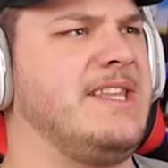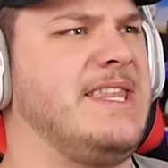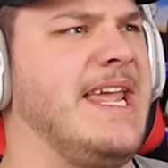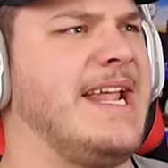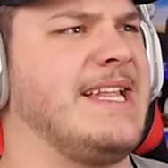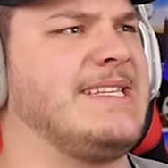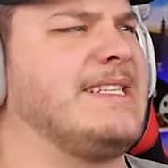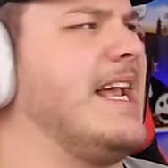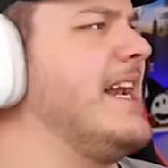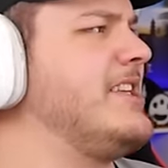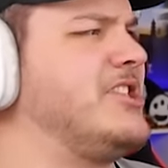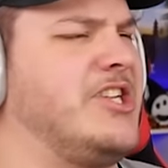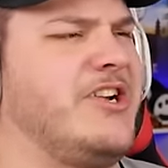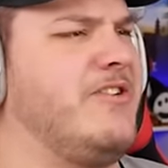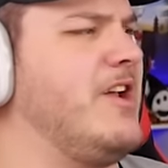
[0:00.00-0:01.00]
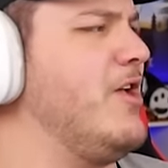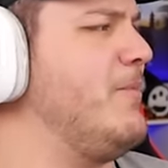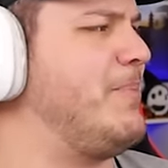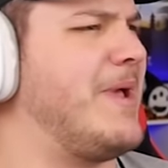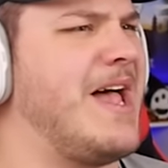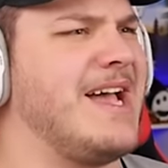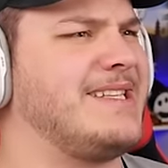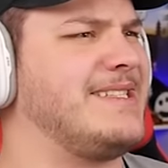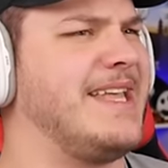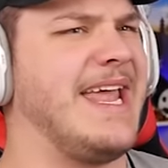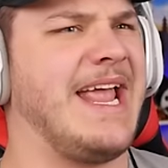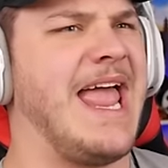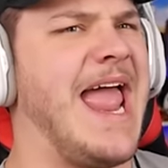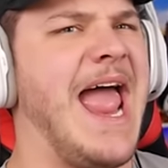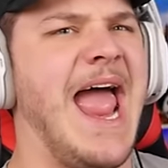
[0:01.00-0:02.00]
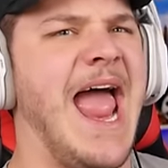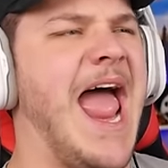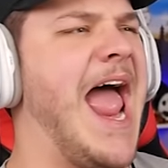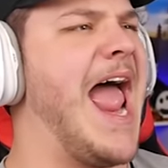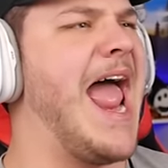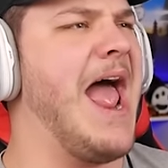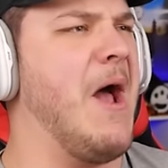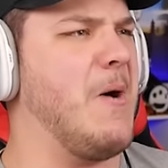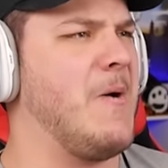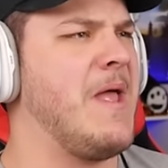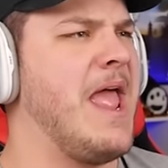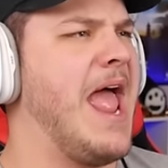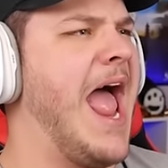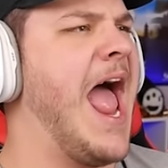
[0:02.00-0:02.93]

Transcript: dick inside a Cheerio box? Like, how?